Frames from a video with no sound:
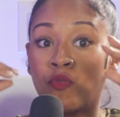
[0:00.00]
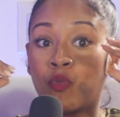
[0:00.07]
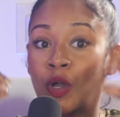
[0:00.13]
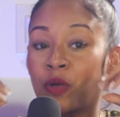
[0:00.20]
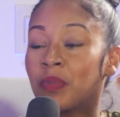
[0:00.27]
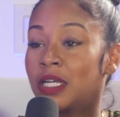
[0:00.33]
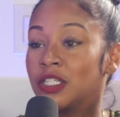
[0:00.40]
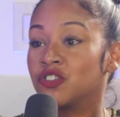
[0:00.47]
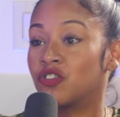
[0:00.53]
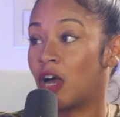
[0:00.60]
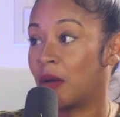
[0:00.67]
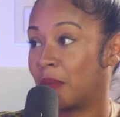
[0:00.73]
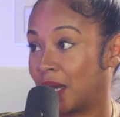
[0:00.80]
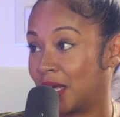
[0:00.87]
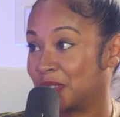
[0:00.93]
workplace
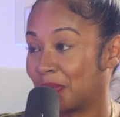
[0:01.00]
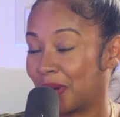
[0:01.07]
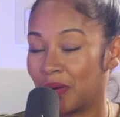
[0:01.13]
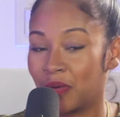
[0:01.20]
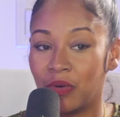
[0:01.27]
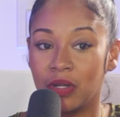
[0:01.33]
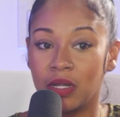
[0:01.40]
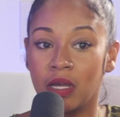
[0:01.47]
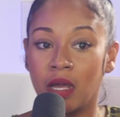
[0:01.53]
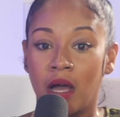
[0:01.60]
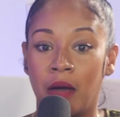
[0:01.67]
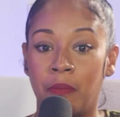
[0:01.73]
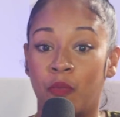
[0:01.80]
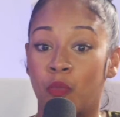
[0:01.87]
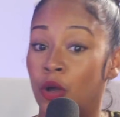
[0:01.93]
trauma, that's what I call it.
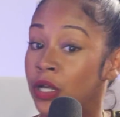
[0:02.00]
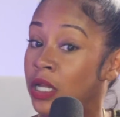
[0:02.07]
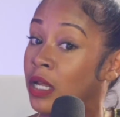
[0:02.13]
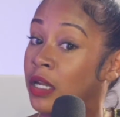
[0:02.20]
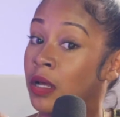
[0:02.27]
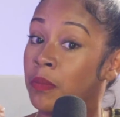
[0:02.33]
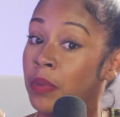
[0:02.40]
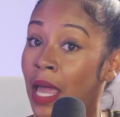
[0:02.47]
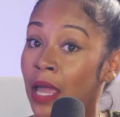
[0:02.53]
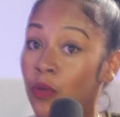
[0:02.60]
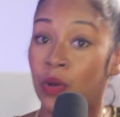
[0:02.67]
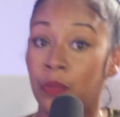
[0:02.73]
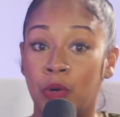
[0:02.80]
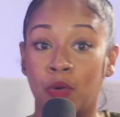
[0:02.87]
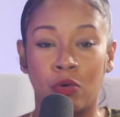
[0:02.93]
I'm working under a black
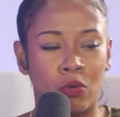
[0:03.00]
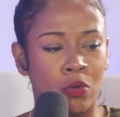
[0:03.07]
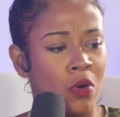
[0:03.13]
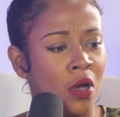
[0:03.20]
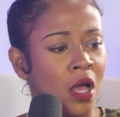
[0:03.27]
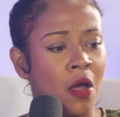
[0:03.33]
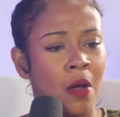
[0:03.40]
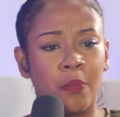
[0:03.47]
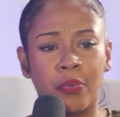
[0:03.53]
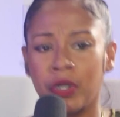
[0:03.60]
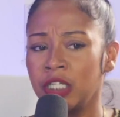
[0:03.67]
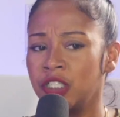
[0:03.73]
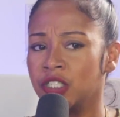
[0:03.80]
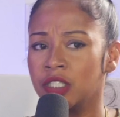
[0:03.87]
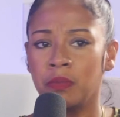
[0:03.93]
woman who
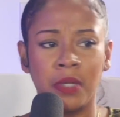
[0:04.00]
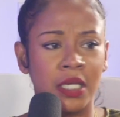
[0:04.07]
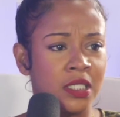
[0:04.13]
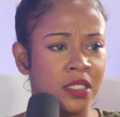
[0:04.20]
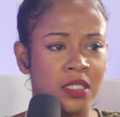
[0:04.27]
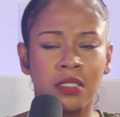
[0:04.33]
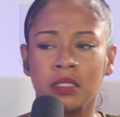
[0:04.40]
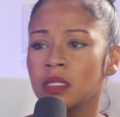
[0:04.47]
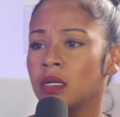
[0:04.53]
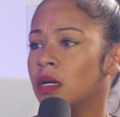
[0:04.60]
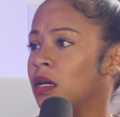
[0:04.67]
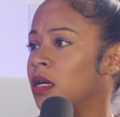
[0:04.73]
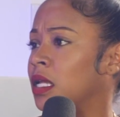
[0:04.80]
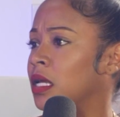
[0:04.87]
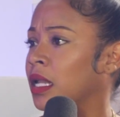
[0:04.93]
preached to me
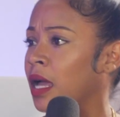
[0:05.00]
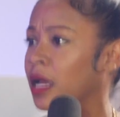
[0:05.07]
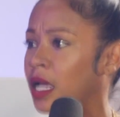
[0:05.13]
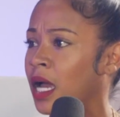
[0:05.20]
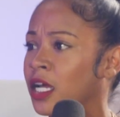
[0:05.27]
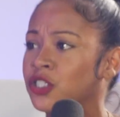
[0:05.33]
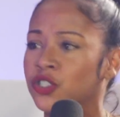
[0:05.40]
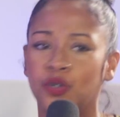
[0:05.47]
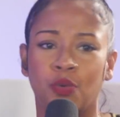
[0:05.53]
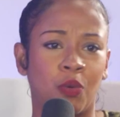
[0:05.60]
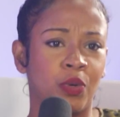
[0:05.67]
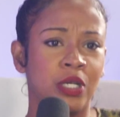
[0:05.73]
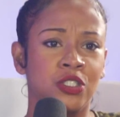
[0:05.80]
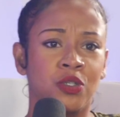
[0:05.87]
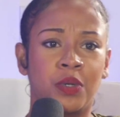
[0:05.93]
sisterhood and I got you
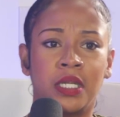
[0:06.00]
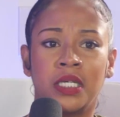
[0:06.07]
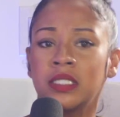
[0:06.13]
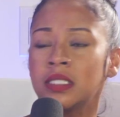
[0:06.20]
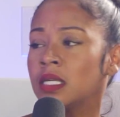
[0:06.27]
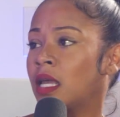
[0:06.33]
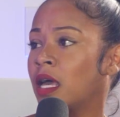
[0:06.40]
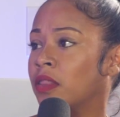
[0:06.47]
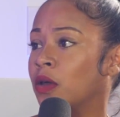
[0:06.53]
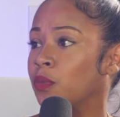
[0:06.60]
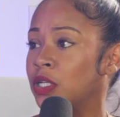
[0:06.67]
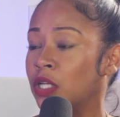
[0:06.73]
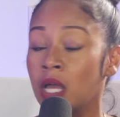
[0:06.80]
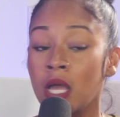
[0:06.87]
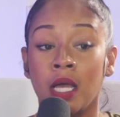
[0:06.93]
and we doing this together.
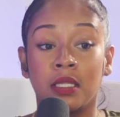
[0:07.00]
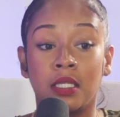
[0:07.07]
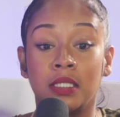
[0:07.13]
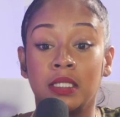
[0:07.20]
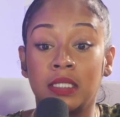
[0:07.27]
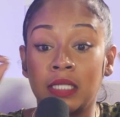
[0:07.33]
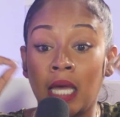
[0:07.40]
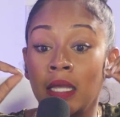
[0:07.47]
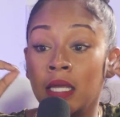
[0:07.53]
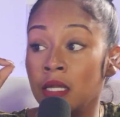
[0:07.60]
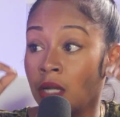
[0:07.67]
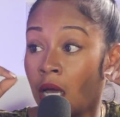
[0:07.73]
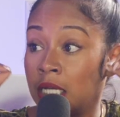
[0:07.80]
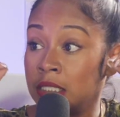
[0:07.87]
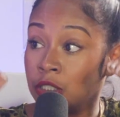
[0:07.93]
And the
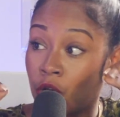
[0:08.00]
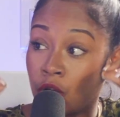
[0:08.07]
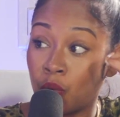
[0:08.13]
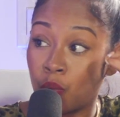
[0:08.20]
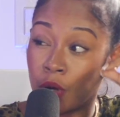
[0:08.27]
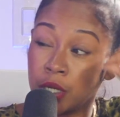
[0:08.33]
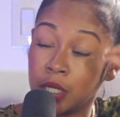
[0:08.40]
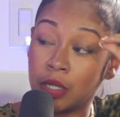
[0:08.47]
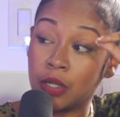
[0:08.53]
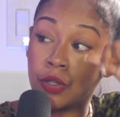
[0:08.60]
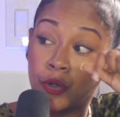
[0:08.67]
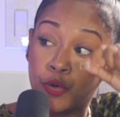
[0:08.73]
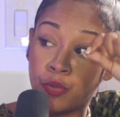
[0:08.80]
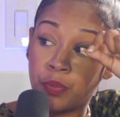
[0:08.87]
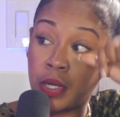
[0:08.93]
second I started working a
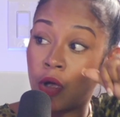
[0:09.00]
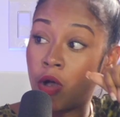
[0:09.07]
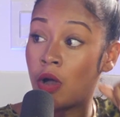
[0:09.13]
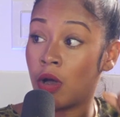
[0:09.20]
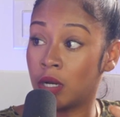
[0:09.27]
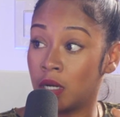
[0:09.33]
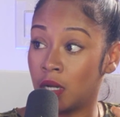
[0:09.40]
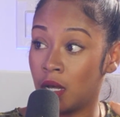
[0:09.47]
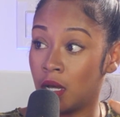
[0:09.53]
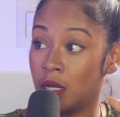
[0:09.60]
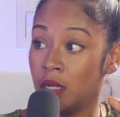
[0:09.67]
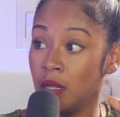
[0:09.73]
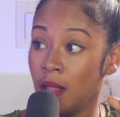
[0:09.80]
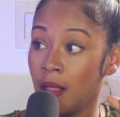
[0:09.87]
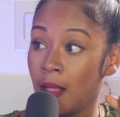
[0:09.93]
little bit harder than
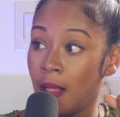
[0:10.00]
her